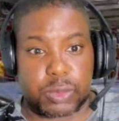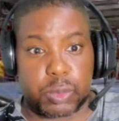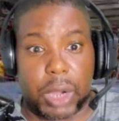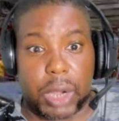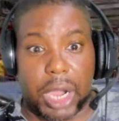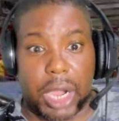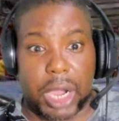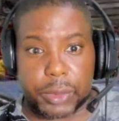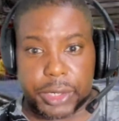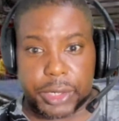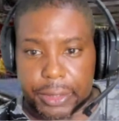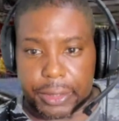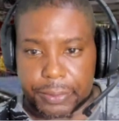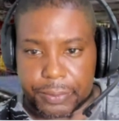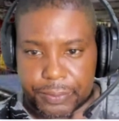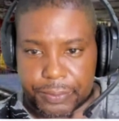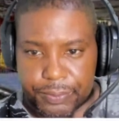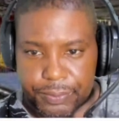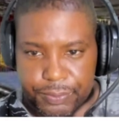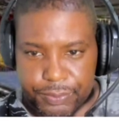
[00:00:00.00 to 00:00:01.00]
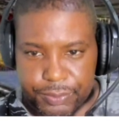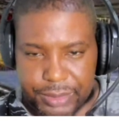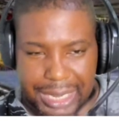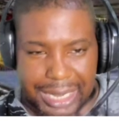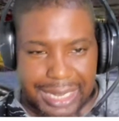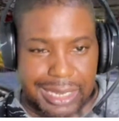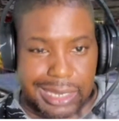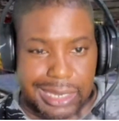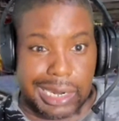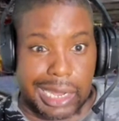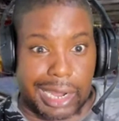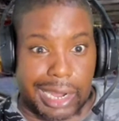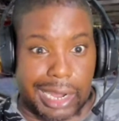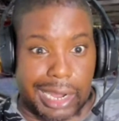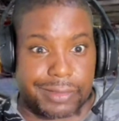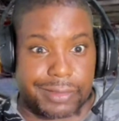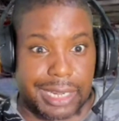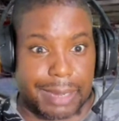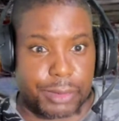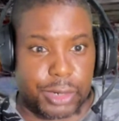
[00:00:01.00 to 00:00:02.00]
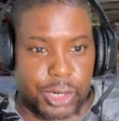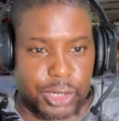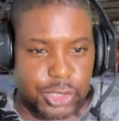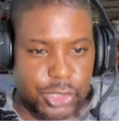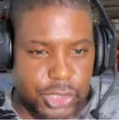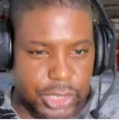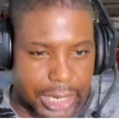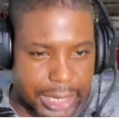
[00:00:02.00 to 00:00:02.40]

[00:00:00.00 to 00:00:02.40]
to know. That lifetime contract.